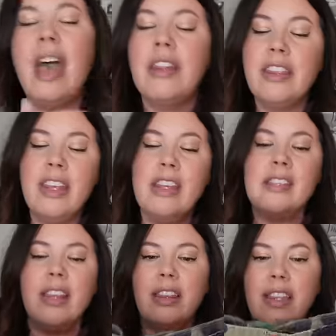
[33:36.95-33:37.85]
And the thing
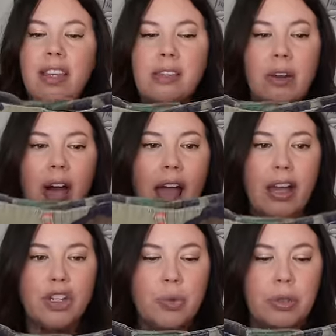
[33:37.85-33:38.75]
is, these are
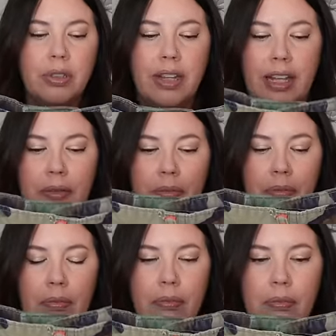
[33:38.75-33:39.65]
actual like
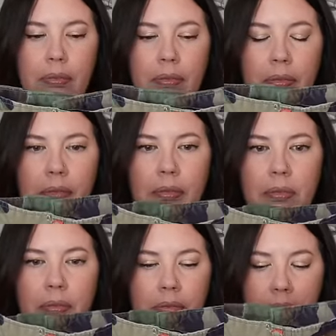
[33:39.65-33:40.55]

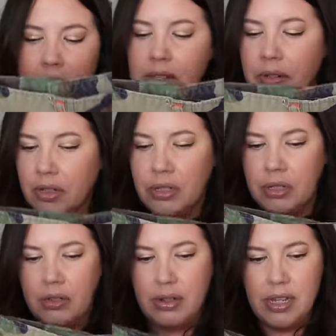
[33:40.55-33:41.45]
these are
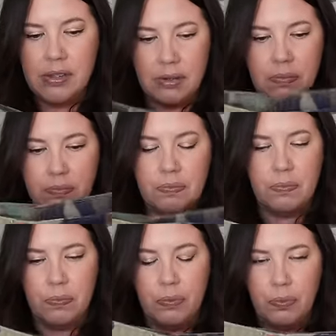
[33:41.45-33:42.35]
these are
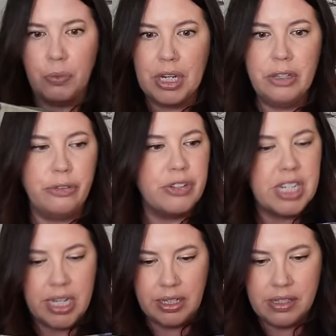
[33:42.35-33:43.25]
real
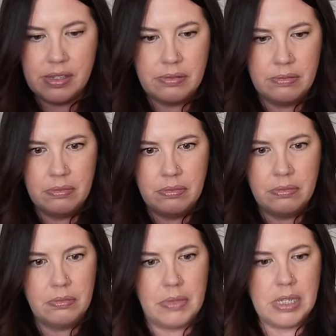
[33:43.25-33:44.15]
fatigues.
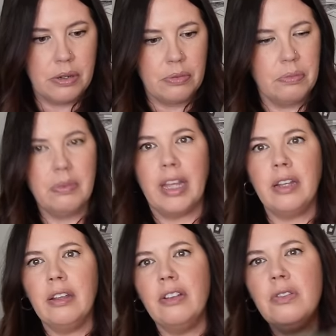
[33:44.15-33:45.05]
These are
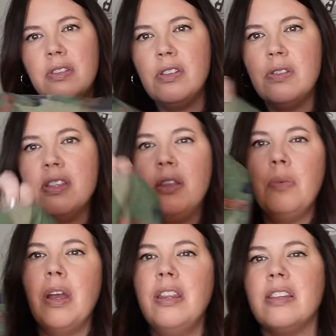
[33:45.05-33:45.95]
like, you, do you see the
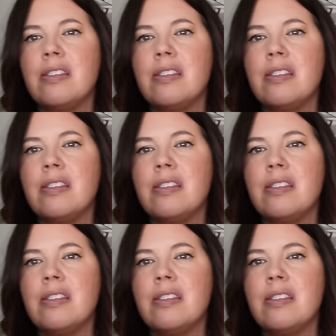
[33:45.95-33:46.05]
way that the